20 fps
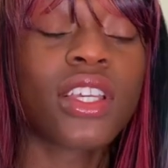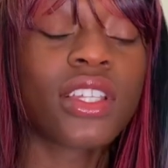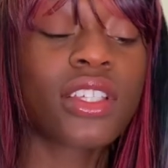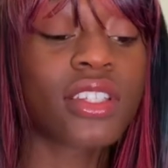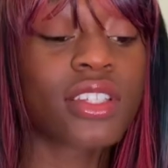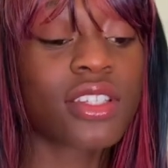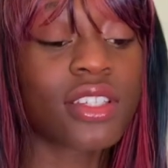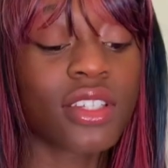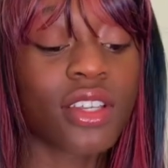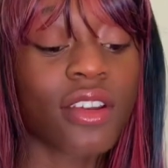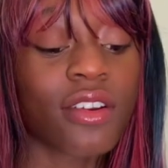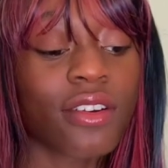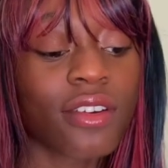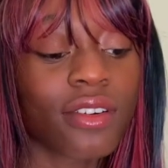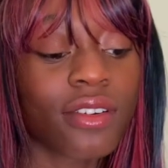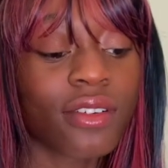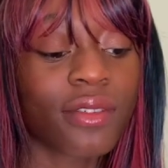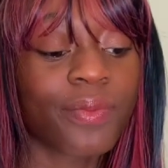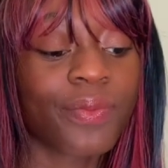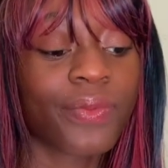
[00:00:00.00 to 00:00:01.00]

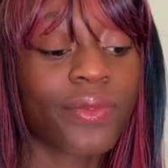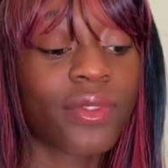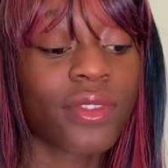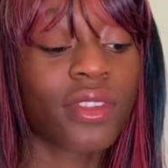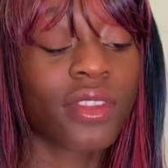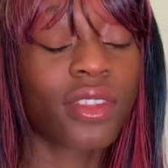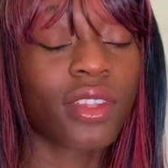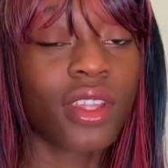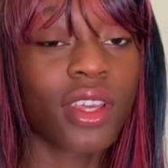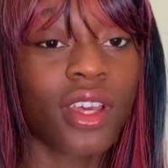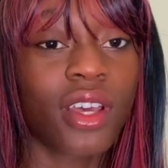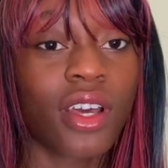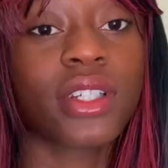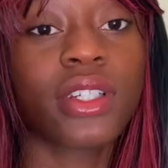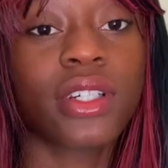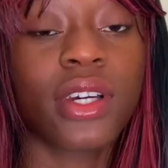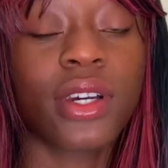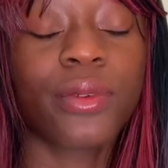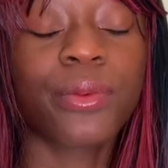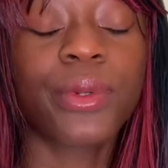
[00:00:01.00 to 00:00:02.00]
So
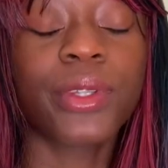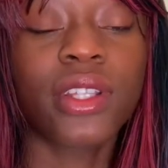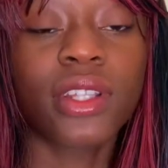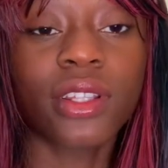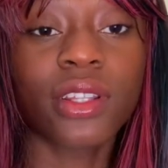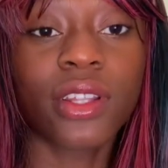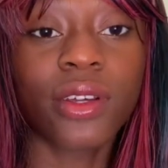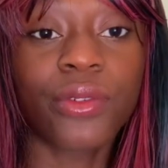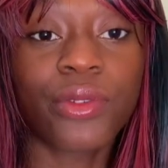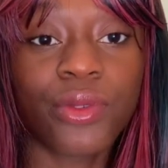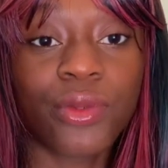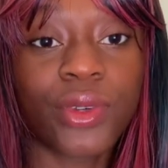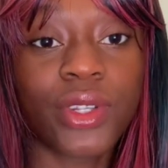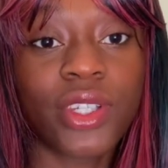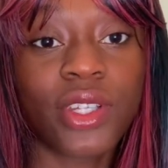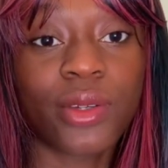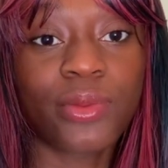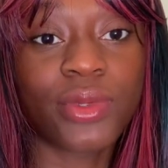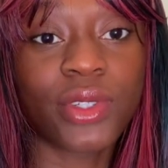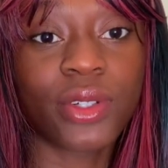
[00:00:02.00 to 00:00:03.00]
I really love
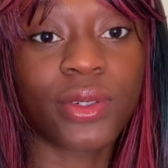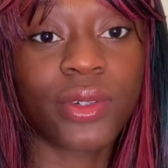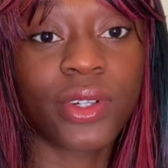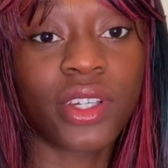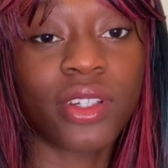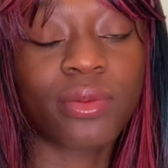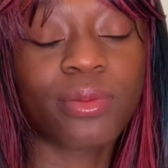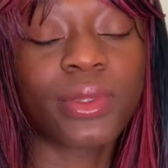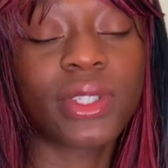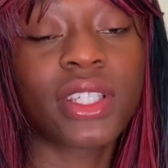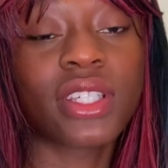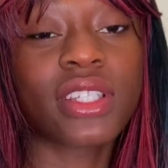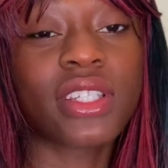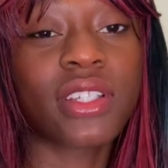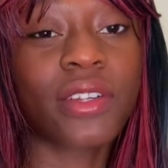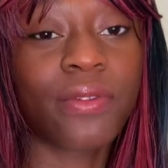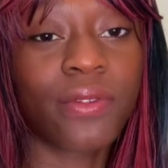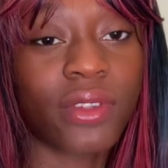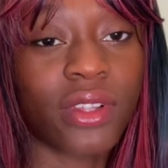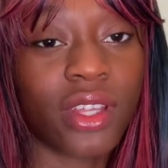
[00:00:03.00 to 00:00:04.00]
3x Korea because I
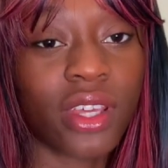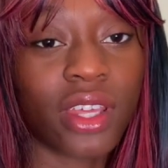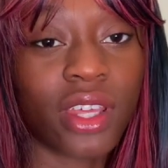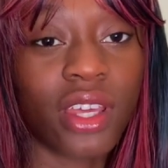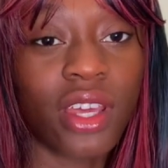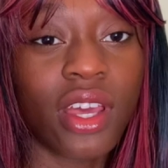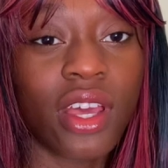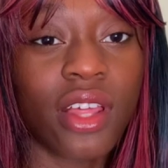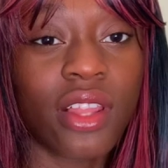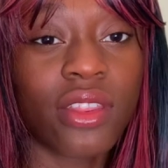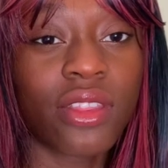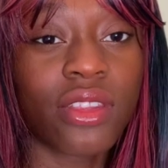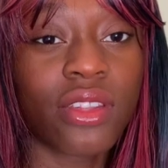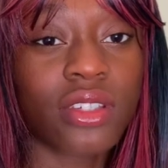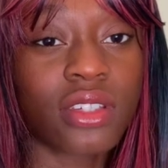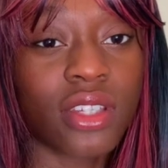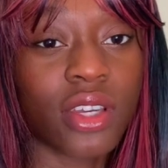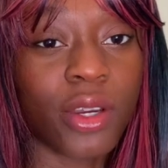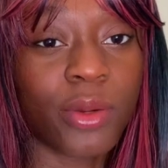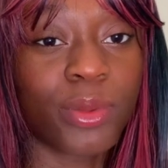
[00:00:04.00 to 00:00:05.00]
feel like the
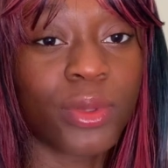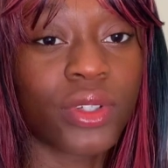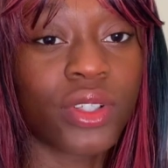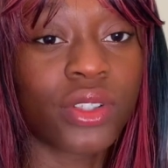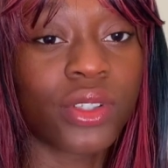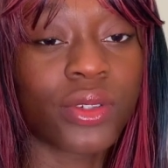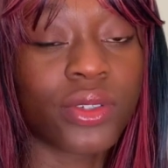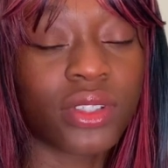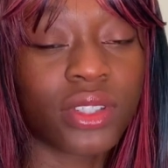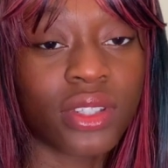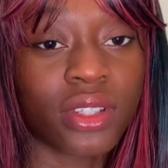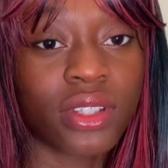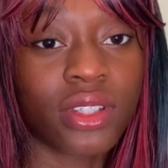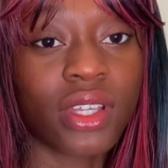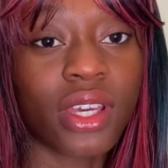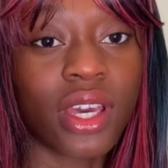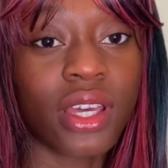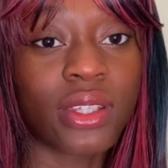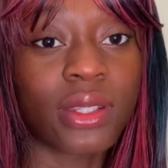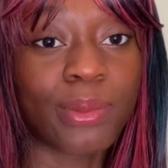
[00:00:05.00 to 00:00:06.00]
type of
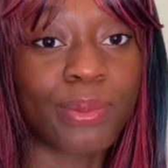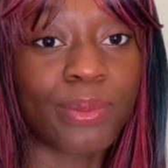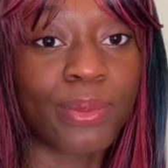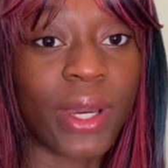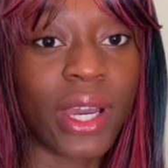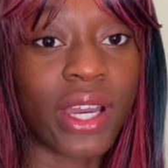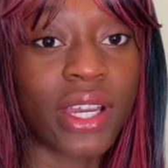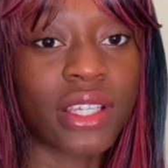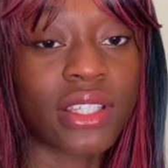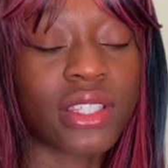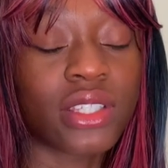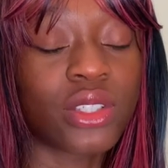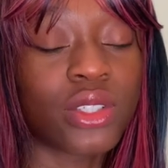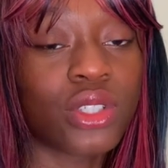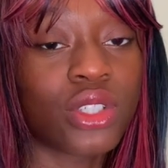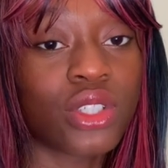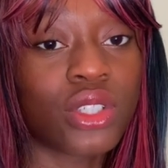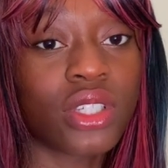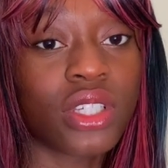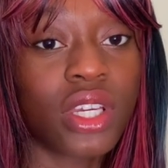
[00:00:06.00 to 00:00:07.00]
clothing and bags
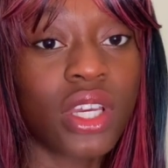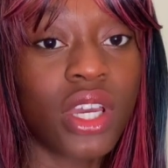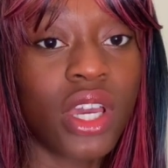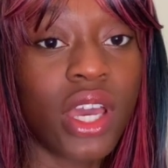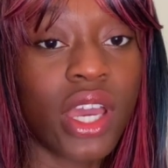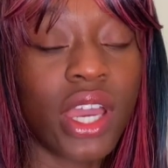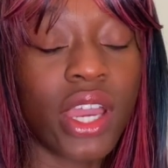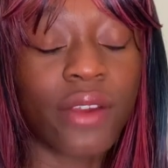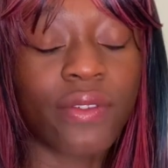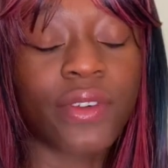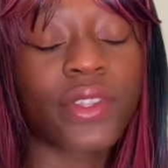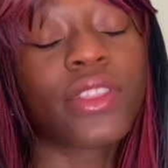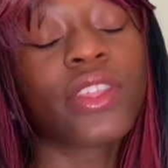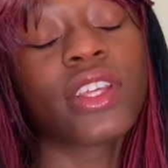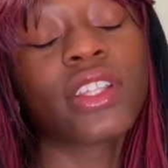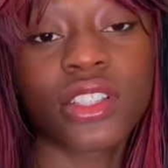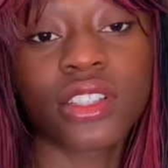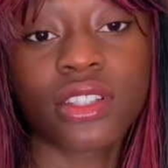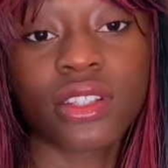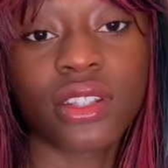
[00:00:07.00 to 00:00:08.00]
and
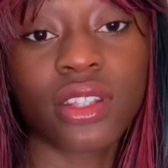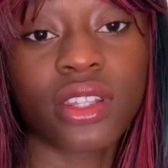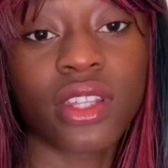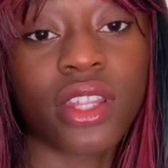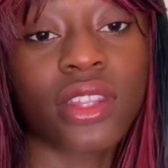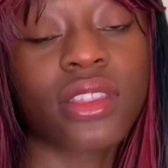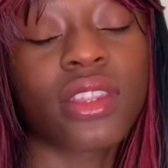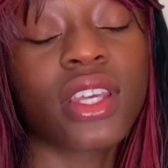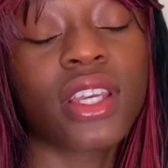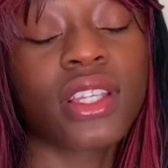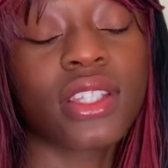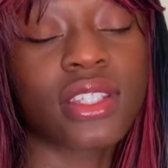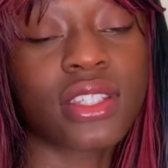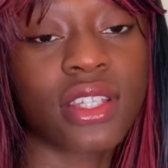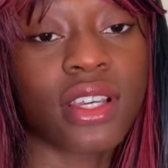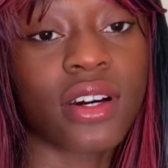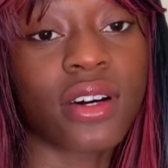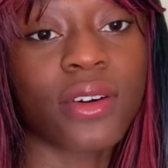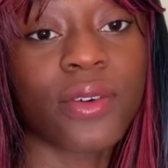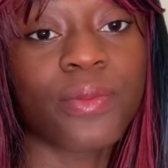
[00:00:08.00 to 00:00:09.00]
everything that they
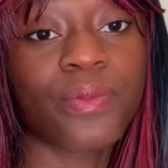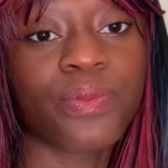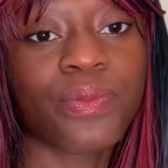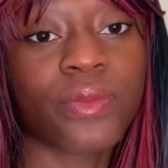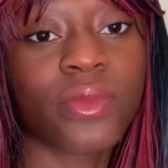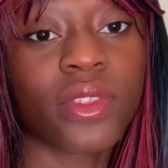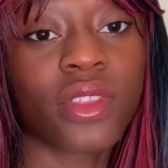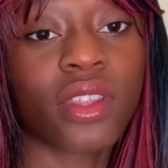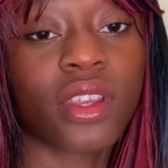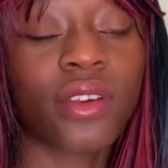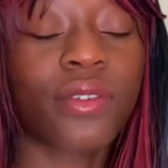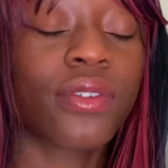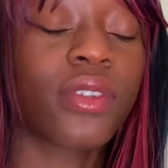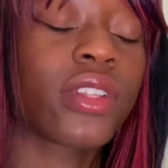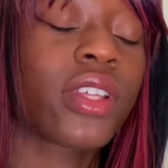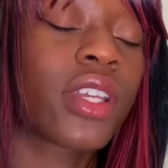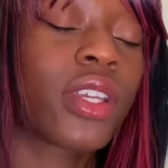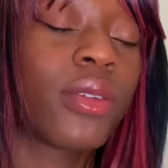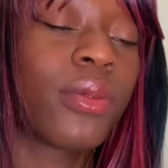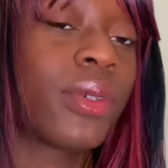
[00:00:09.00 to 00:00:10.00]
sell, I feel
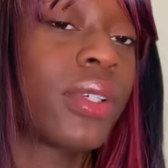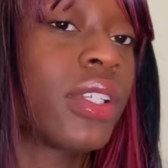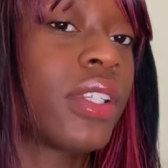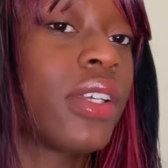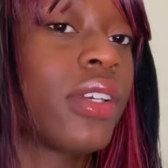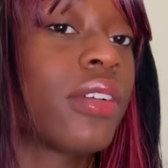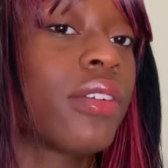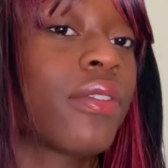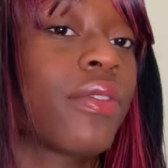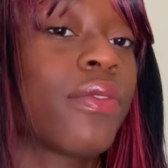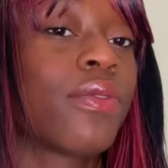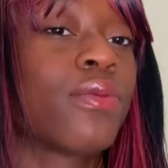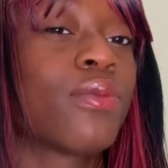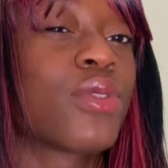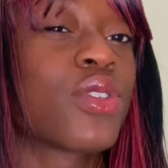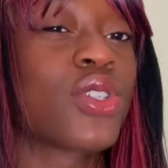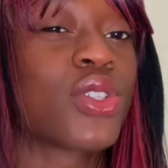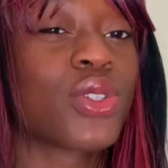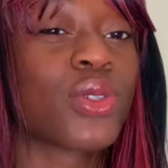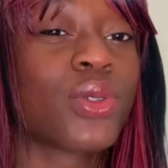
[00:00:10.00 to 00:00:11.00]
like it really
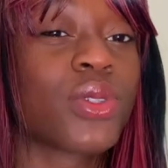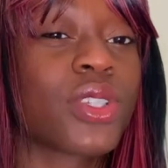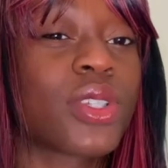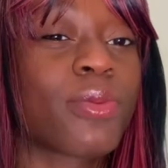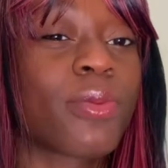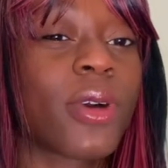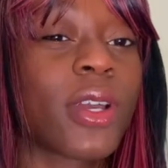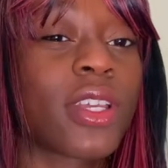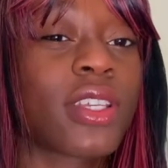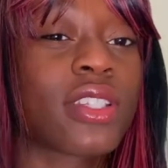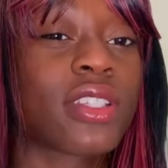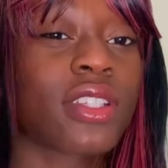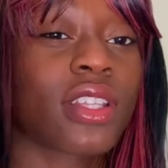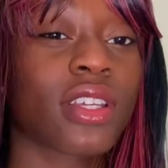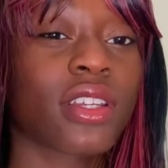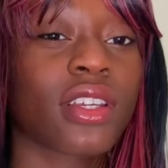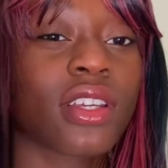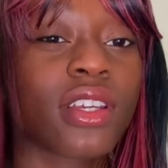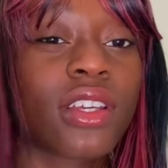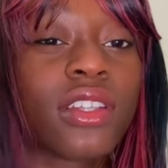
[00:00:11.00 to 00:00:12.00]
suits my
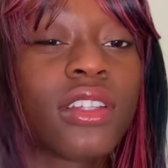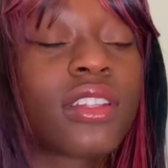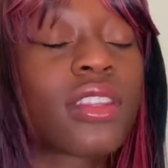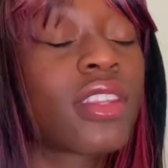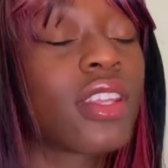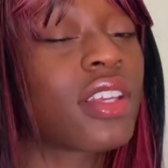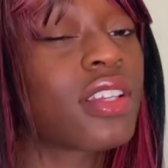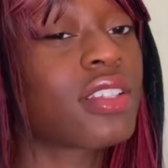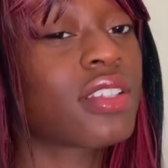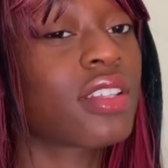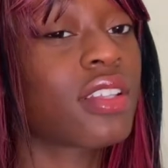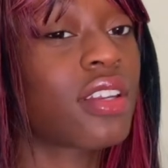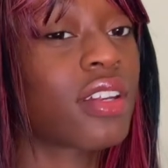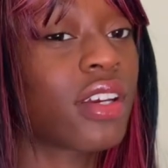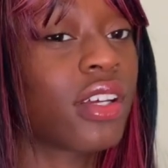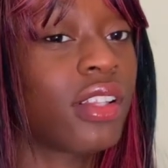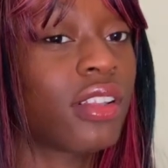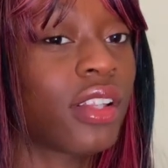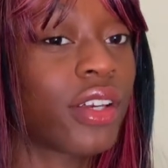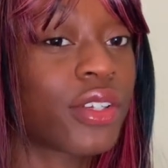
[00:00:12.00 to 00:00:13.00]
aesthetic and things that
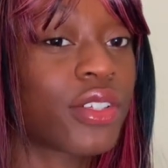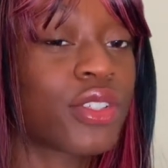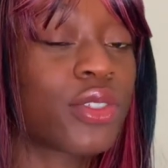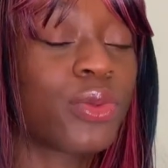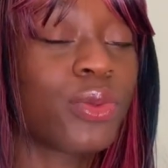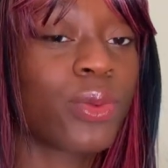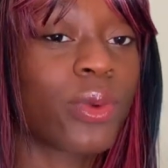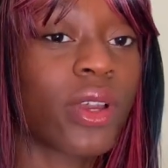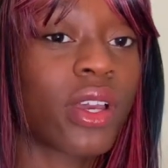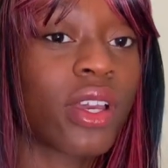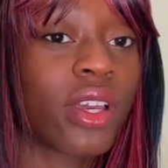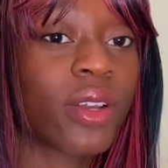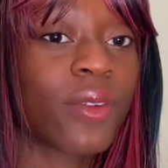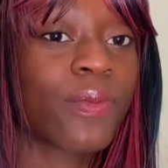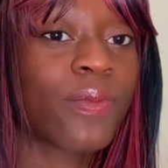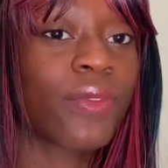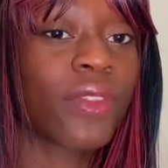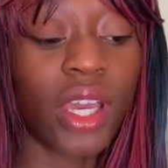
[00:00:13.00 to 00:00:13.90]
I like to wear.